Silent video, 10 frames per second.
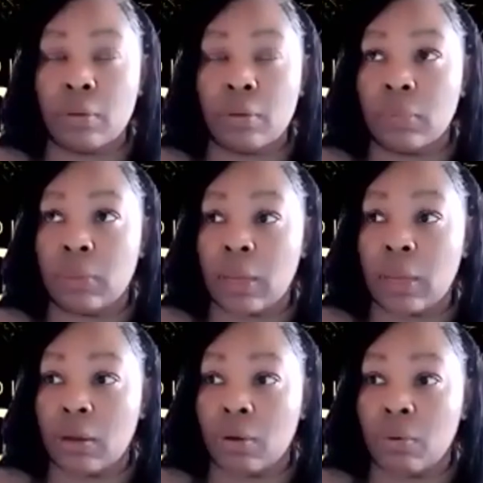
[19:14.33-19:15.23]

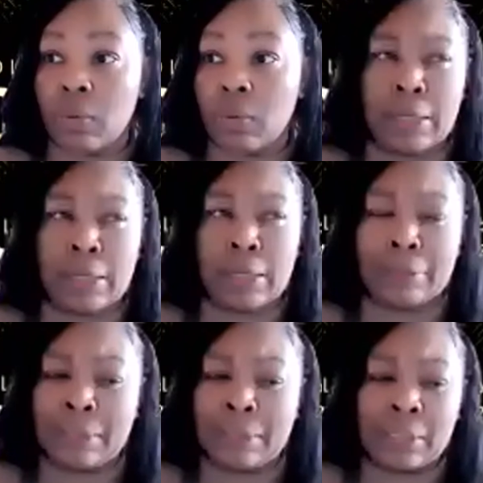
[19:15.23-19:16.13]

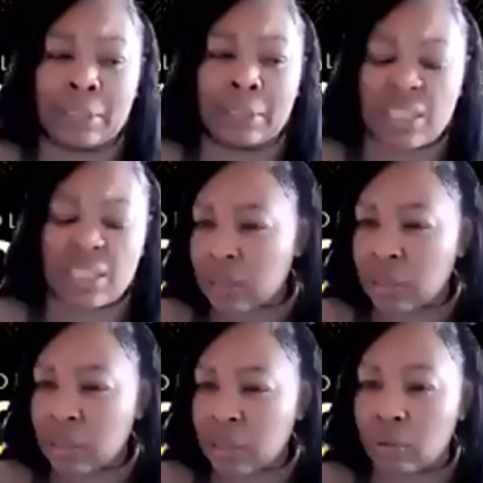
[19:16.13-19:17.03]
now
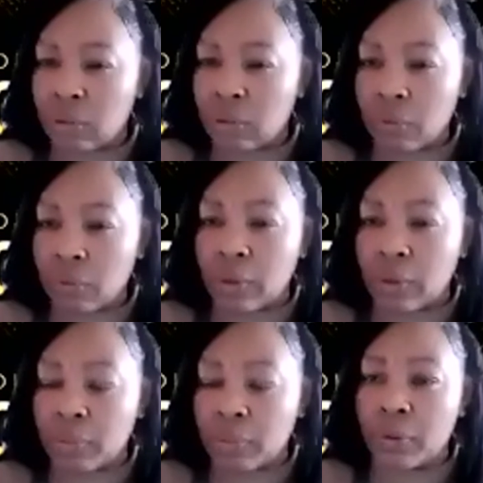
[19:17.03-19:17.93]
since I think
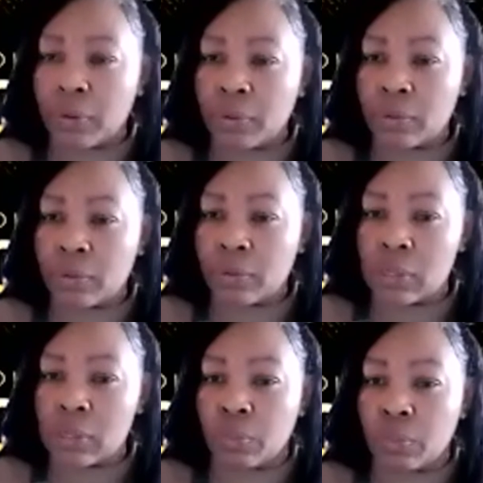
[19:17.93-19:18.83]
November
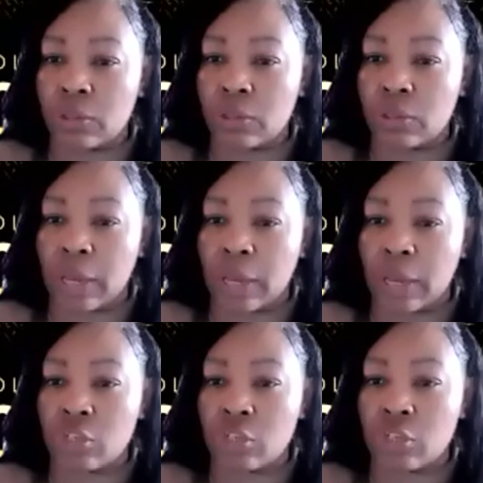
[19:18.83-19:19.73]
is when she
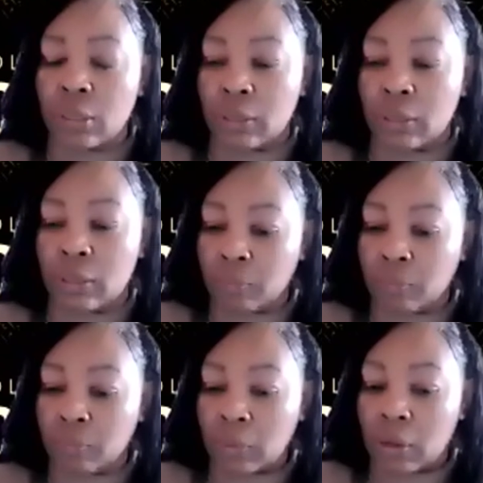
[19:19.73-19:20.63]
actually
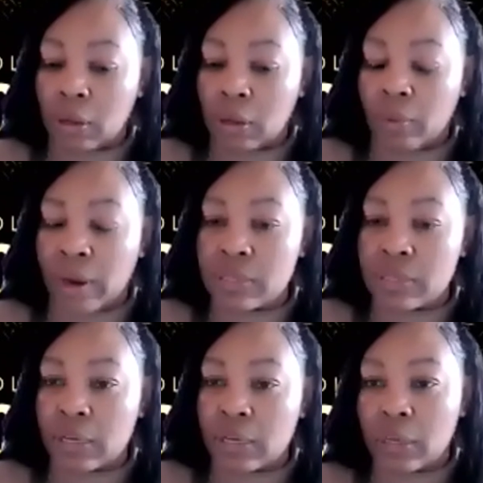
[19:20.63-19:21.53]
arrived at
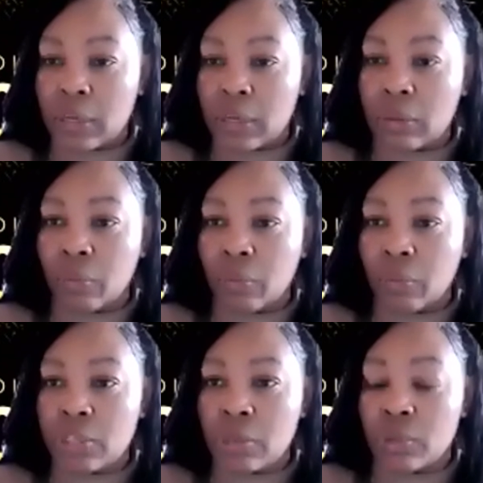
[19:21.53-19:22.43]
Santa Rita, where
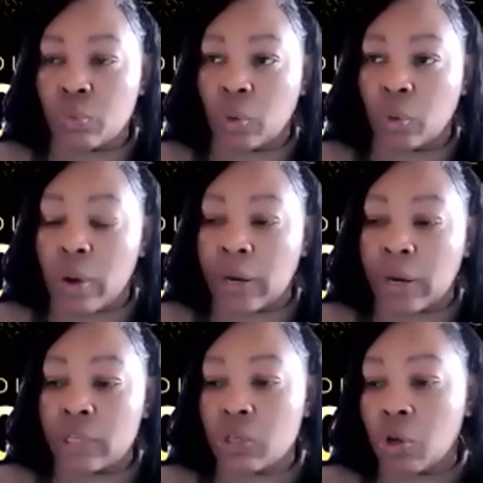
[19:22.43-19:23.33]
she was required
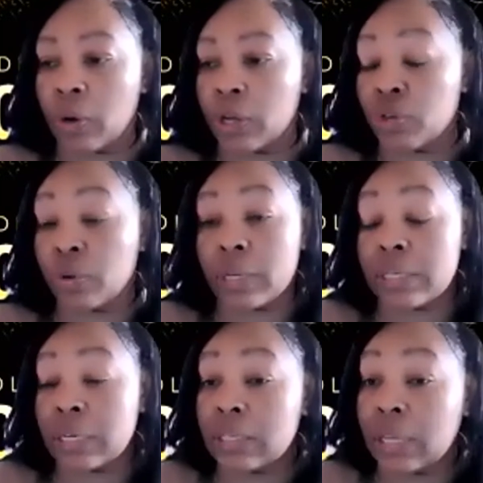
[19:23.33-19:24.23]
to go under a
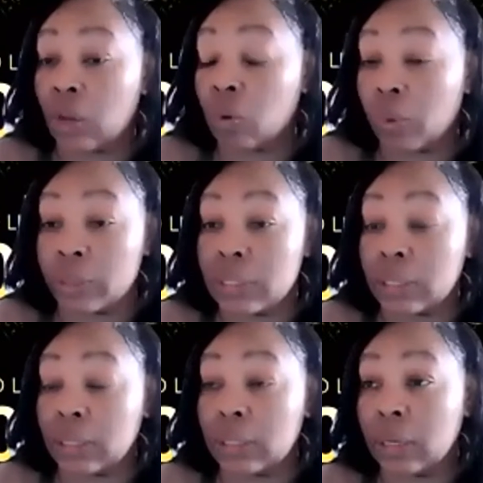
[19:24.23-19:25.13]
10-day
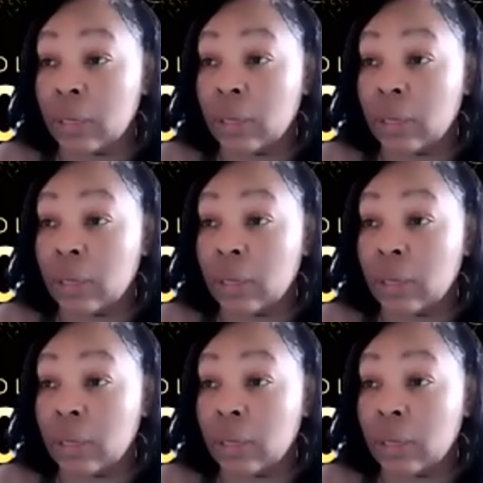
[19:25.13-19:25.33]
quarantine.